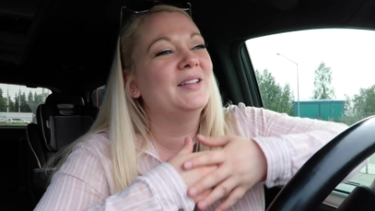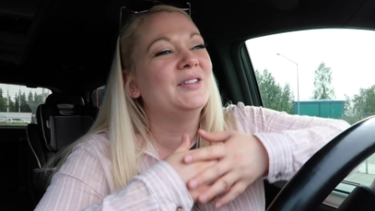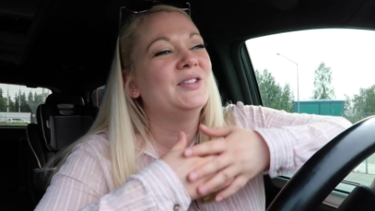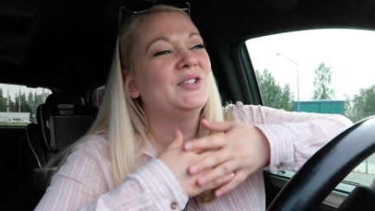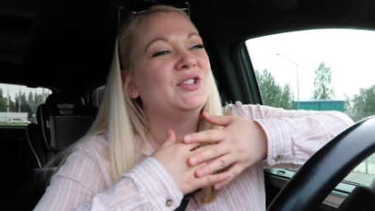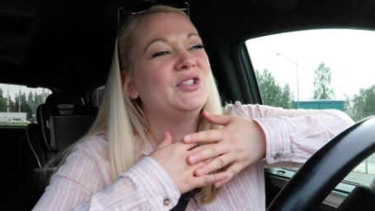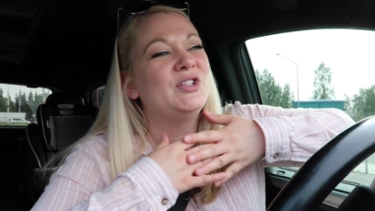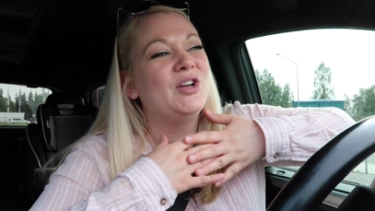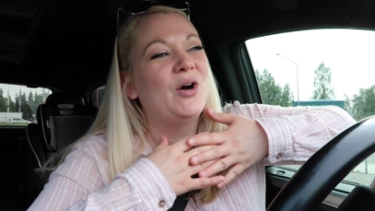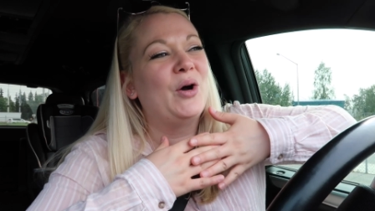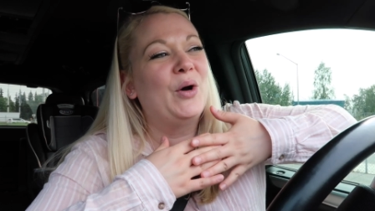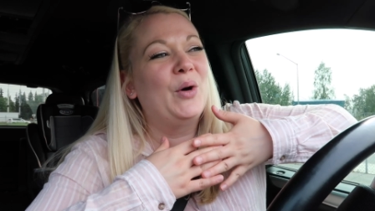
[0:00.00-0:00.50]

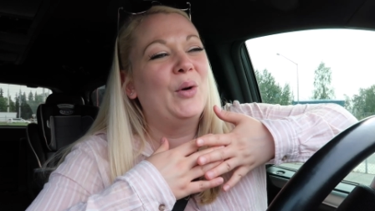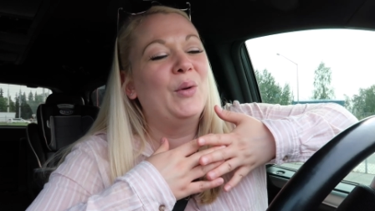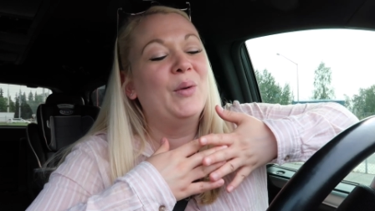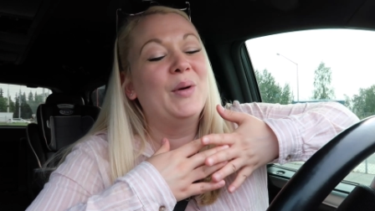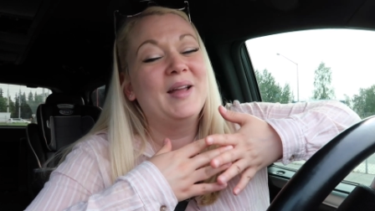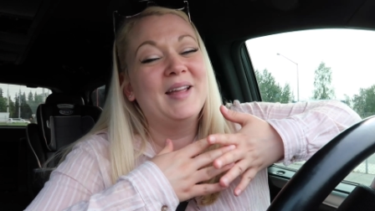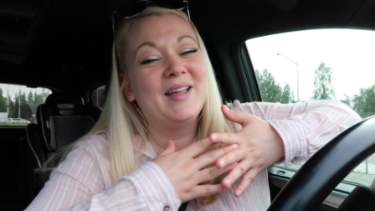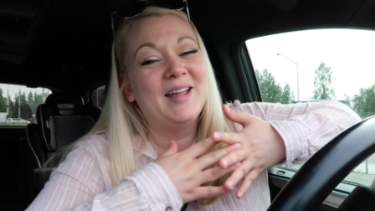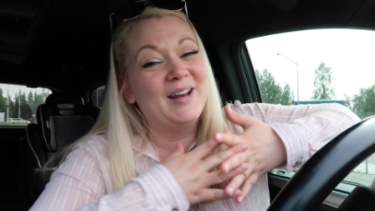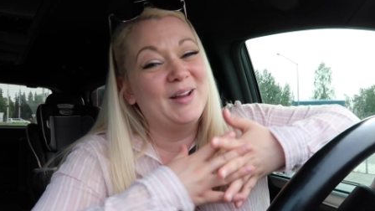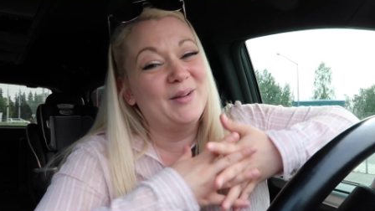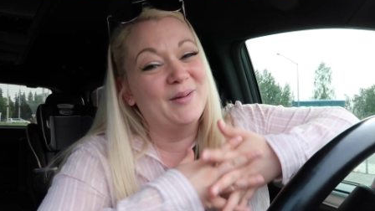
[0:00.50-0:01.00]
So
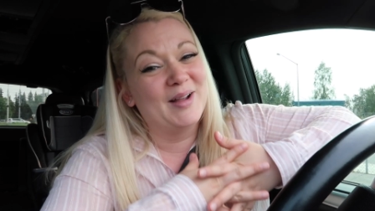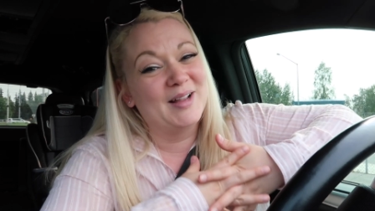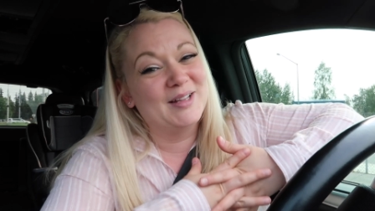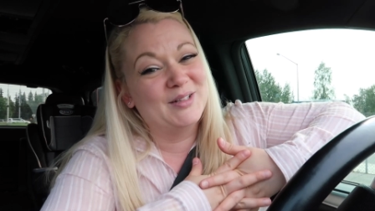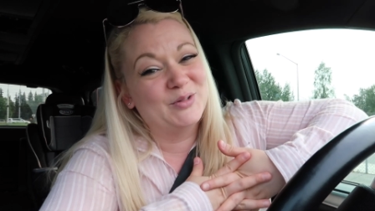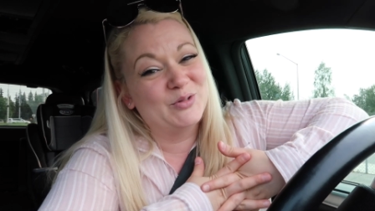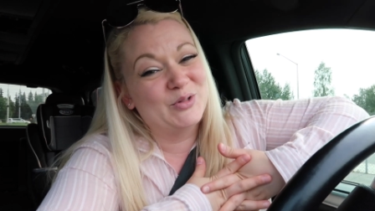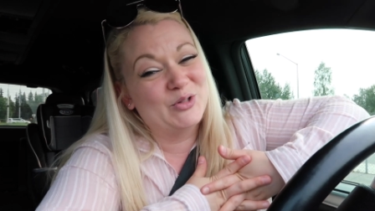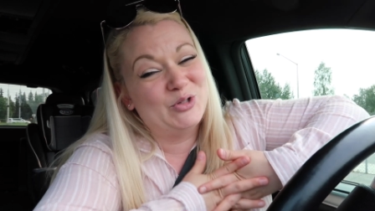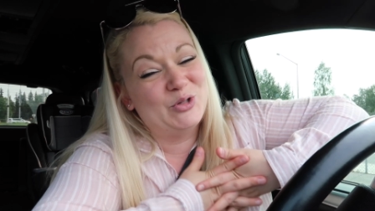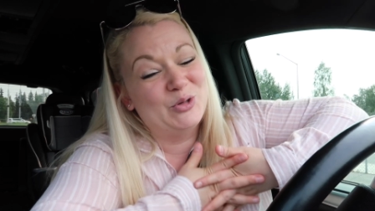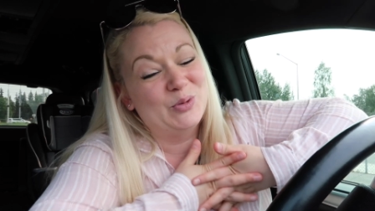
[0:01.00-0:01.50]
anyways,
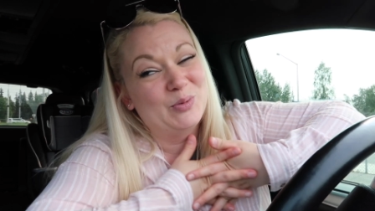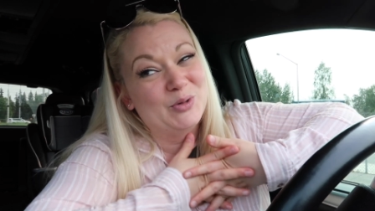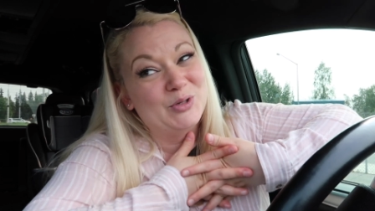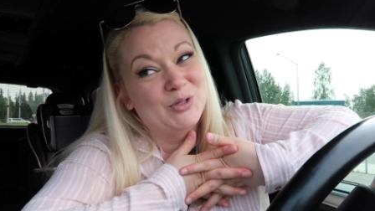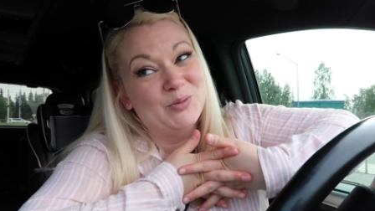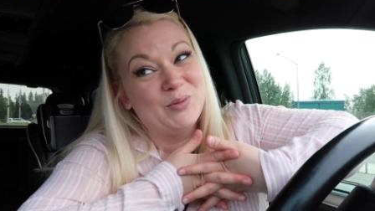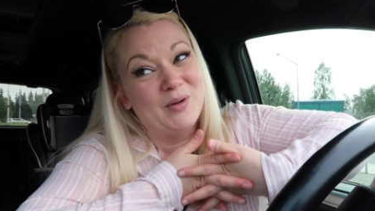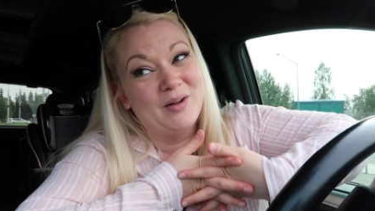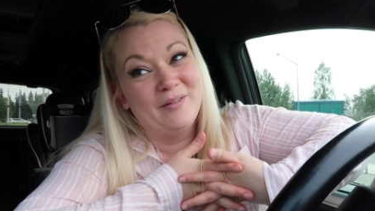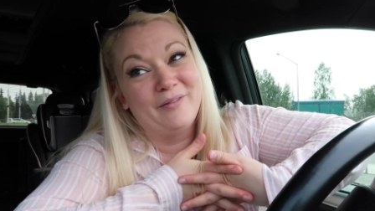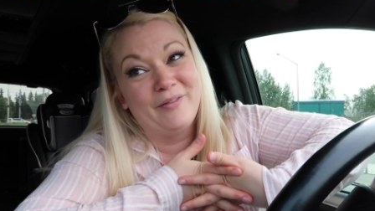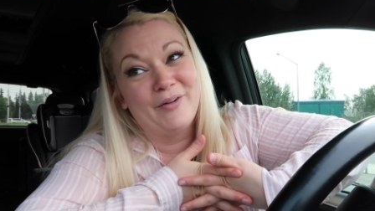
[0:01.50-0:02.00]
it was super
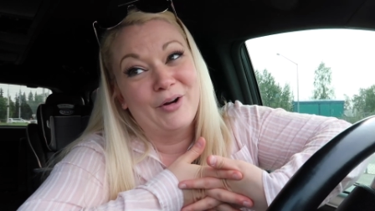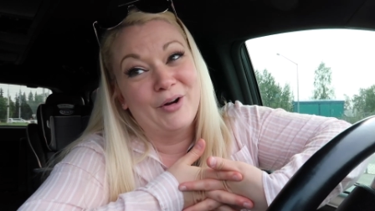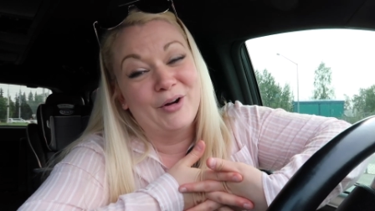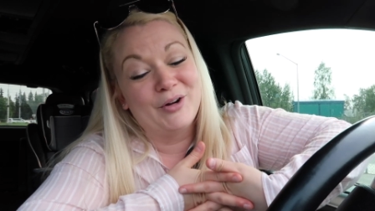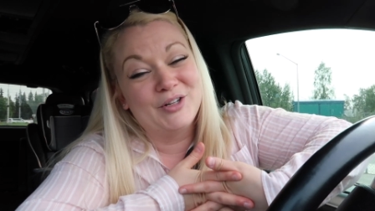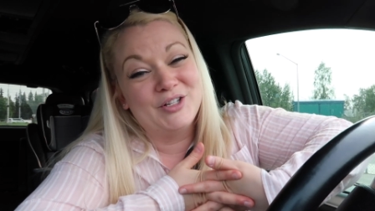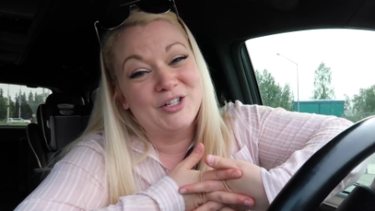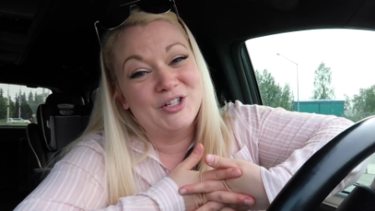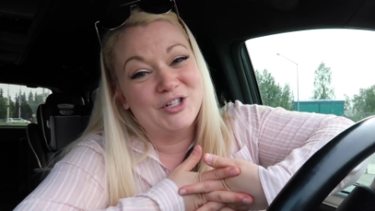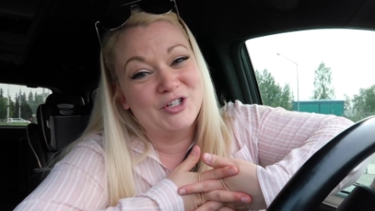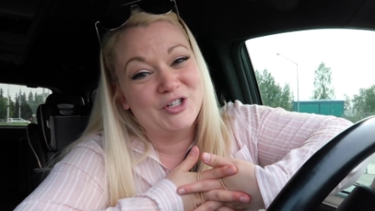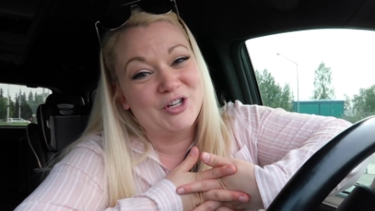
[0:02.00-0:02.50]
sweet of her
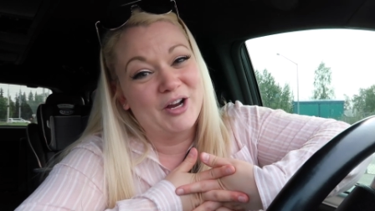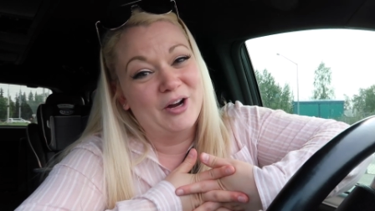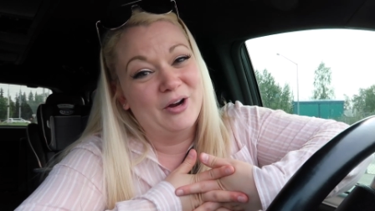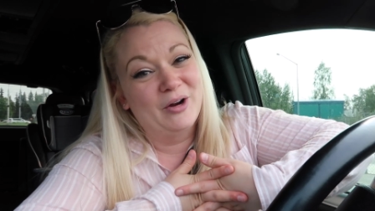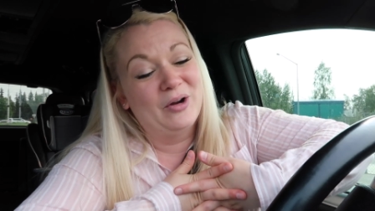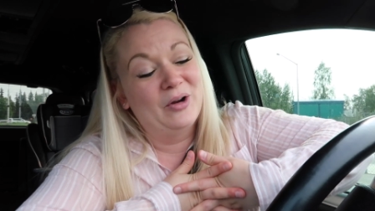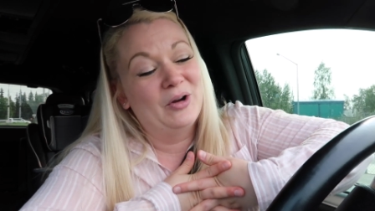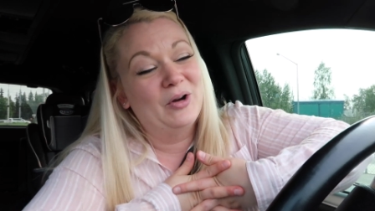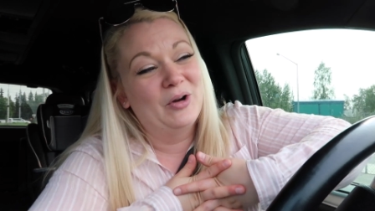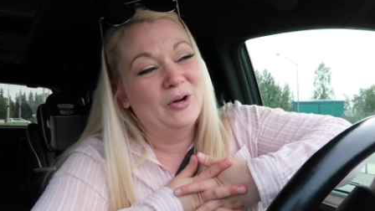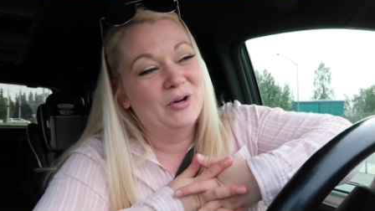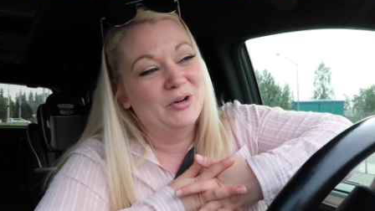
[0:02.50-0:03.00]
to
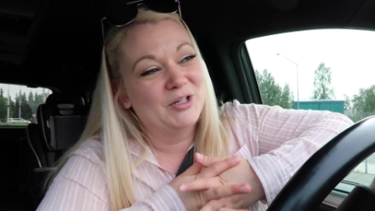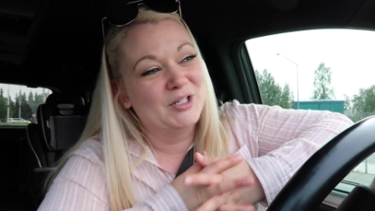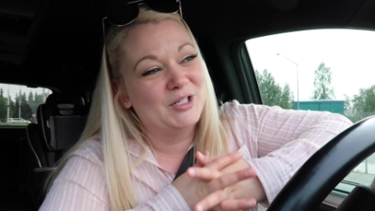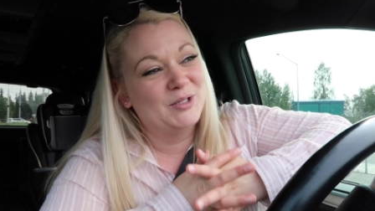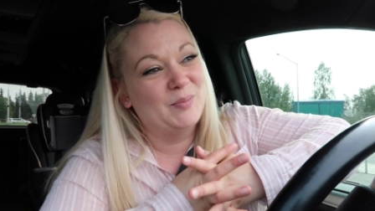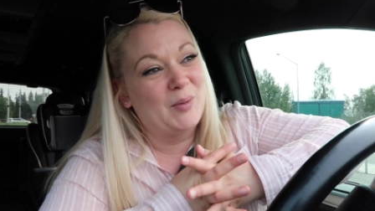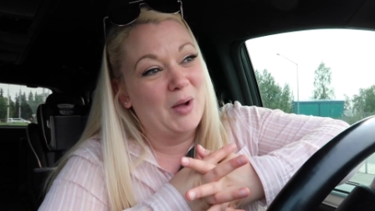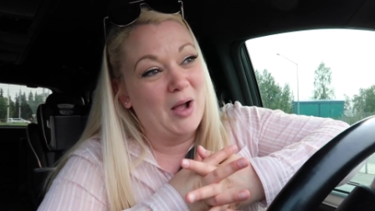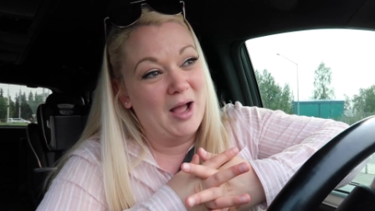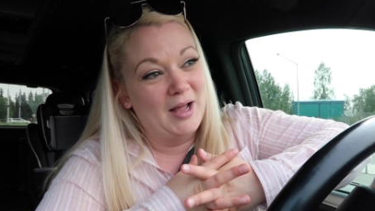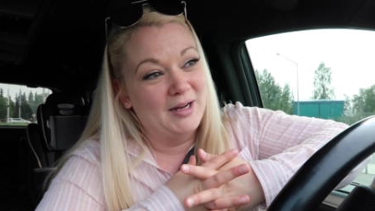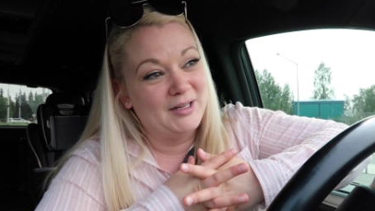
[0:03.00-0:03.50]
share her
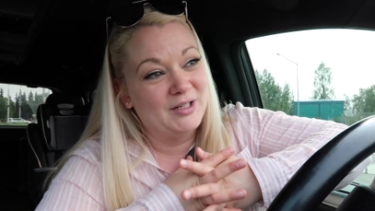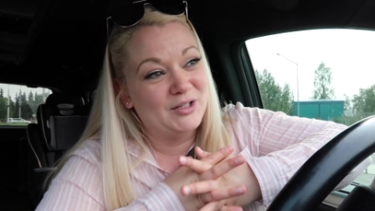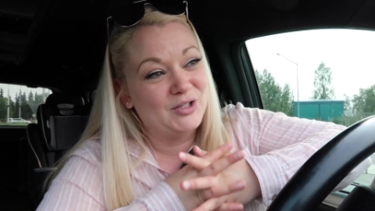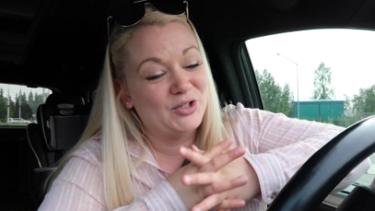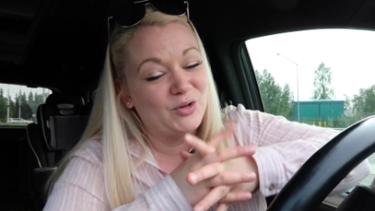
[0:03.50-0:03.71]
spot.